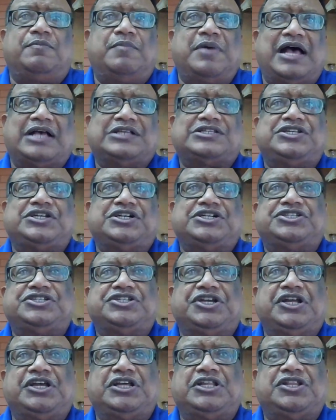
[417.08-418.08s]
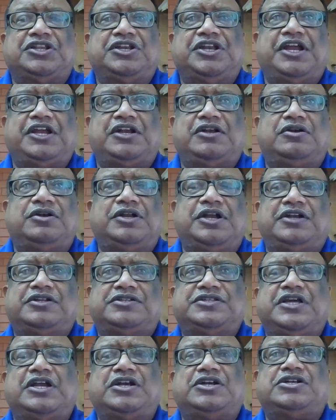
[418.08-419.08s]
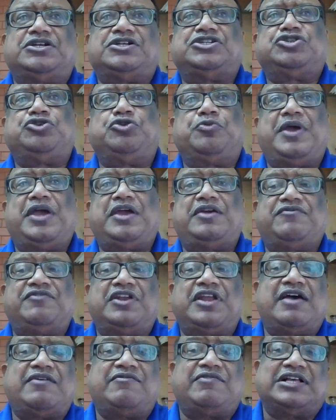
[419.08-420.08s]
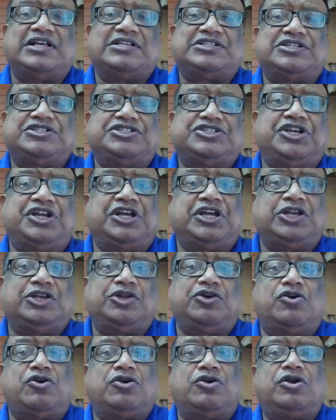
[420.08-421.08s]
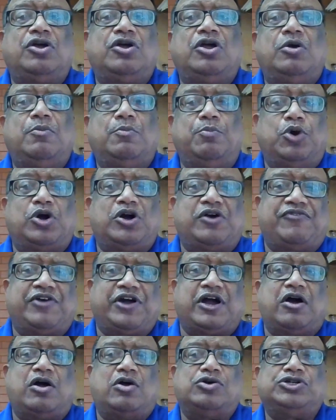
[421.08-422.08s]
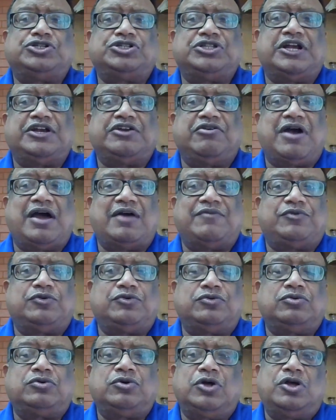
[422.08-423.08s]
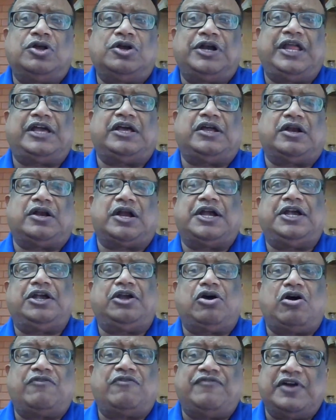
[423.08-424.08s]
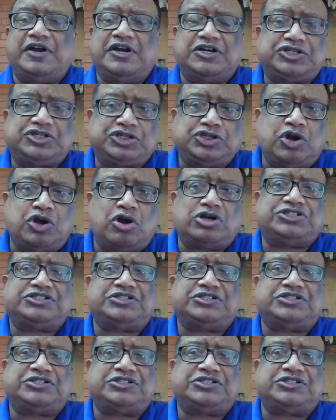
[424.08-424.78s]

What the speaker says: assets sitting in the data centers. You may even have assets sitting in your book of accounts that you have to take a write-off. And it is not